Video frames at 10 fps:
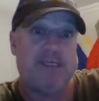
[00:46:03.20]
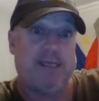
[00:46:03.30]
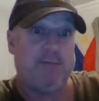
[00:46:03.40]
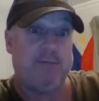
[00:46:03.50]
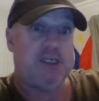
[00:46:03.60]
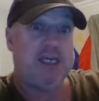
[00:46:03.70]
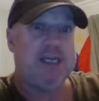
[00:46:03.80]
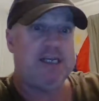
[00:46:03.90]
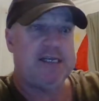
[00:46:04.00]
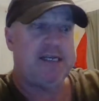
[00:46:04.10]
sandwich
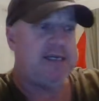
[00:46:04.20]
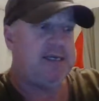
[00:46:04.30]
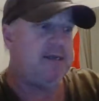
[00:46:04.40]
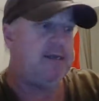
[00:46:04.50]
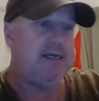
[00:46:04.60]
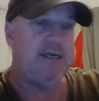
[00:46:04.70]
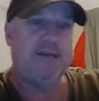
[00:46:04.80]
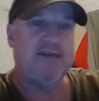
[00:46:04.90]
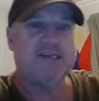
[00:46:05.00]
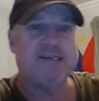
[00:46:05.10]
again today out of
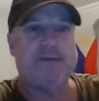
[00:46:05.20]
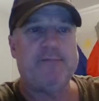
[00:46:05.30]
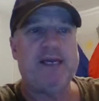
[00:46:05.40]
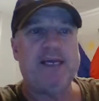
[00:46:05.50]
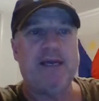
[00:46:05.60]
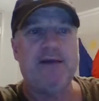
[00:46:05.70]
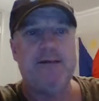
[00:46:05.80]
the snack maker,